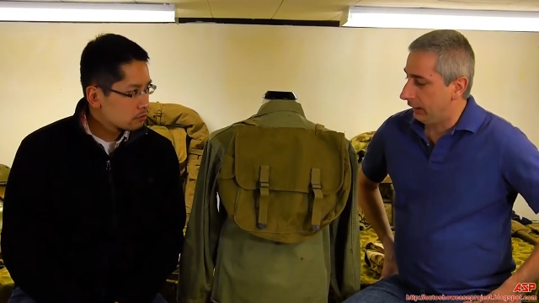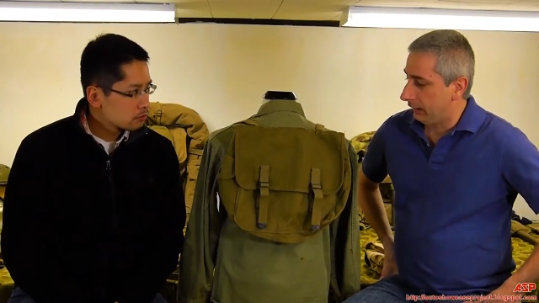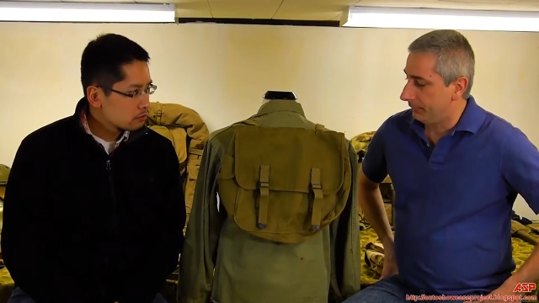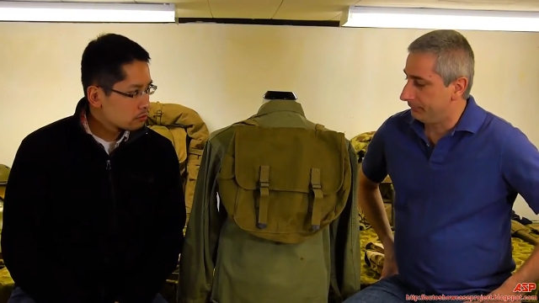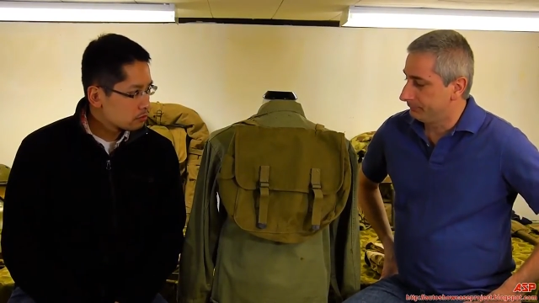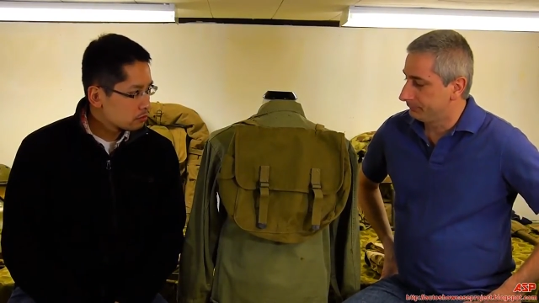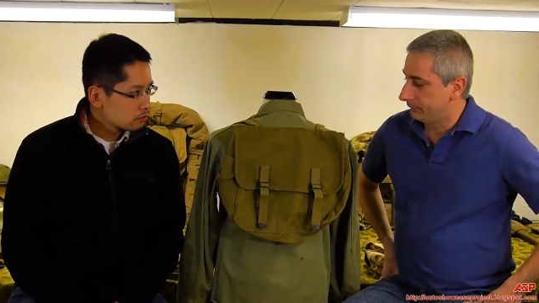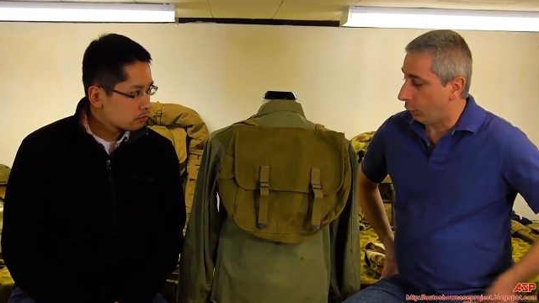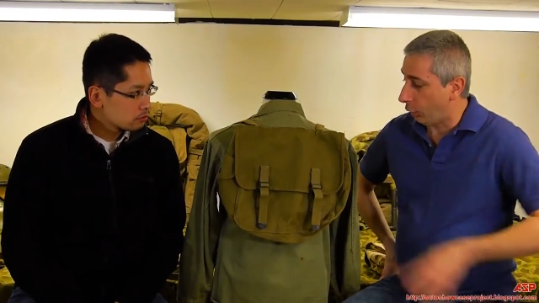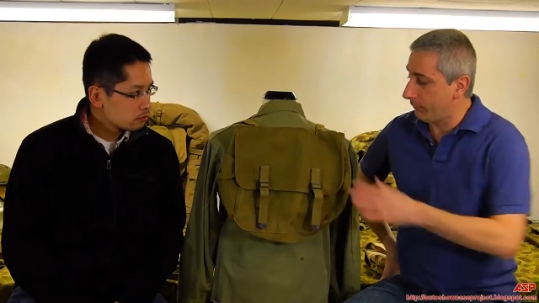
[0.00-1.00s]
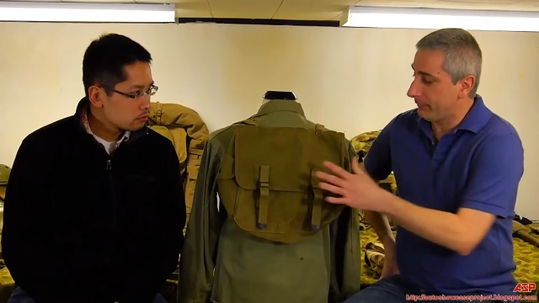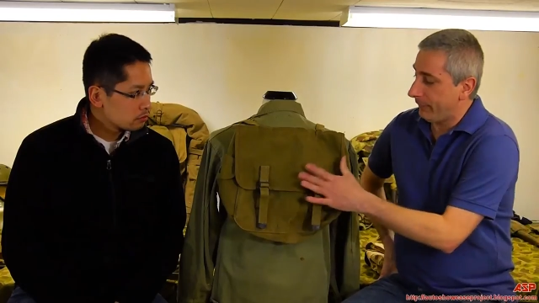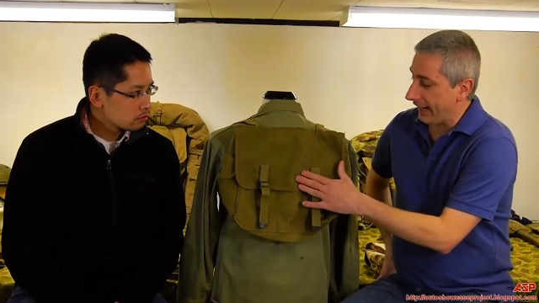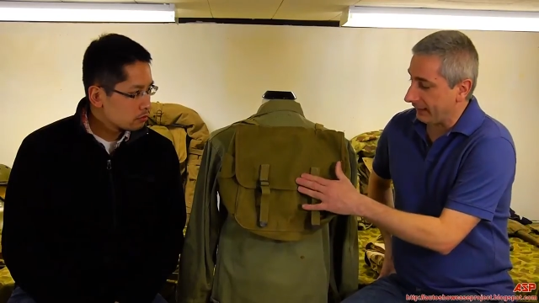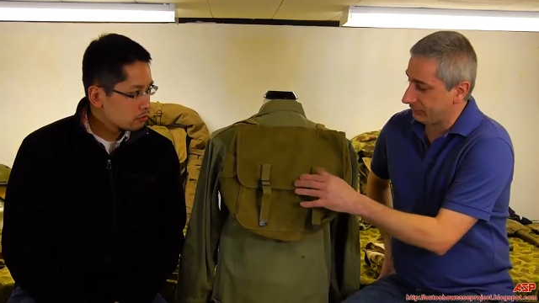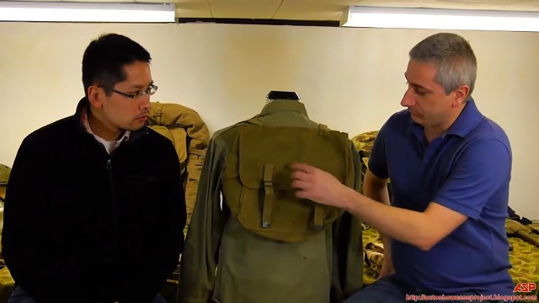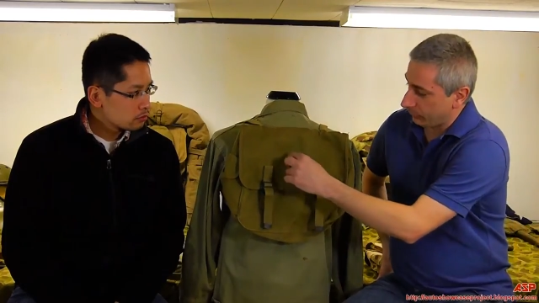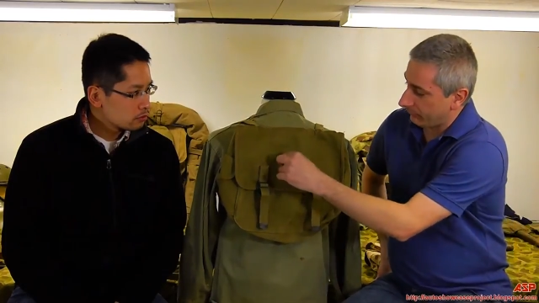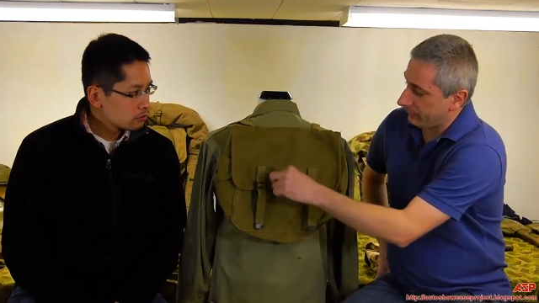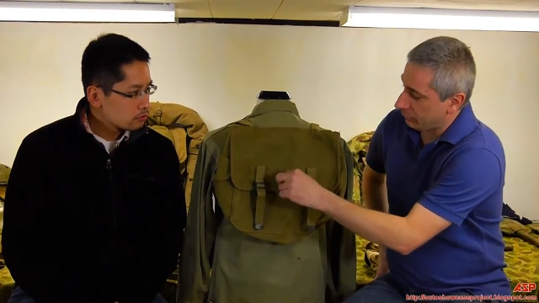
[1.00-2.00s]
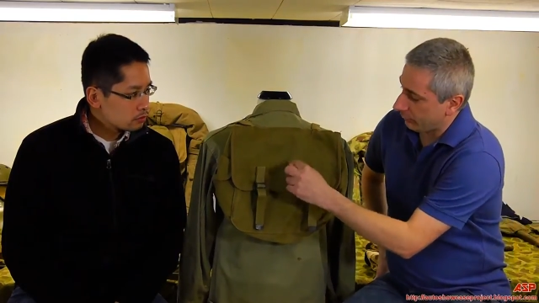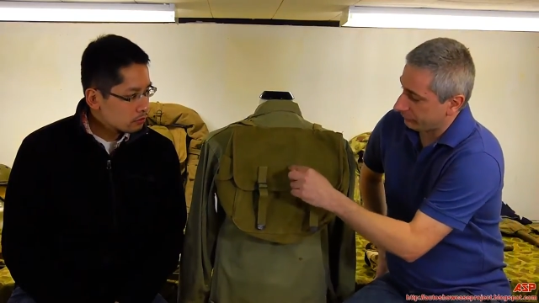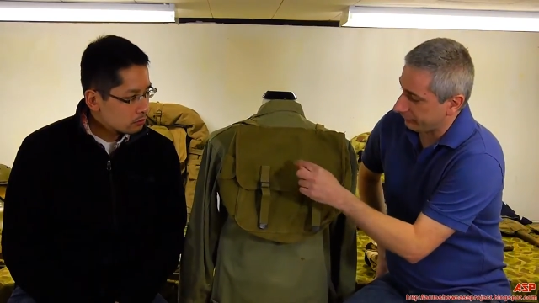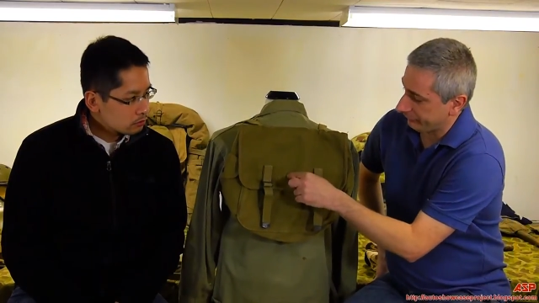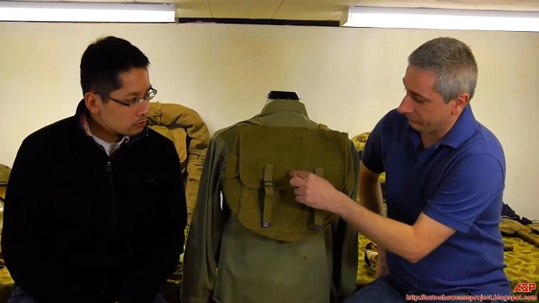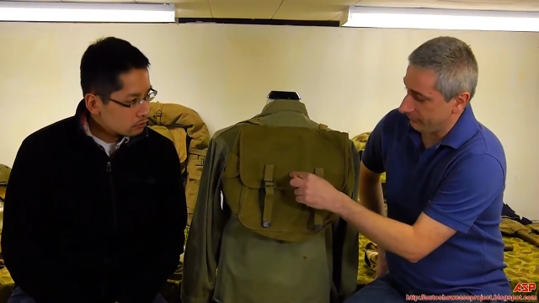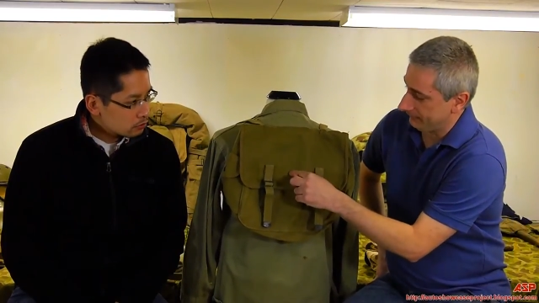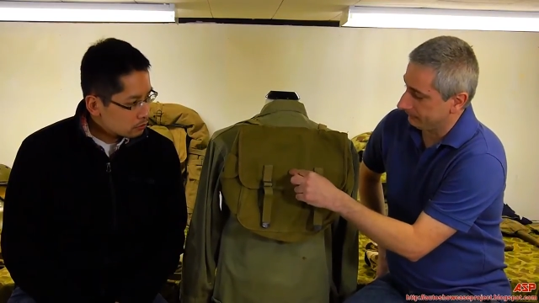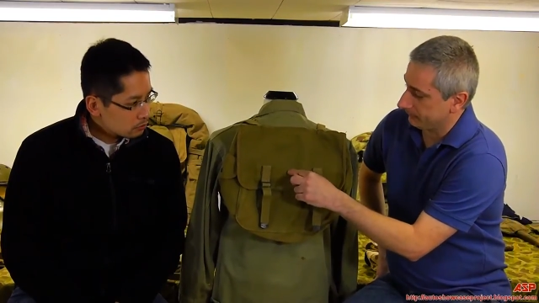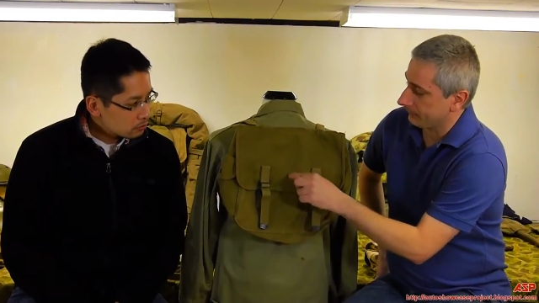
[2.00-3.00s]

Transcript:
Speaker 1: Army packs would have a big U.S. right in front,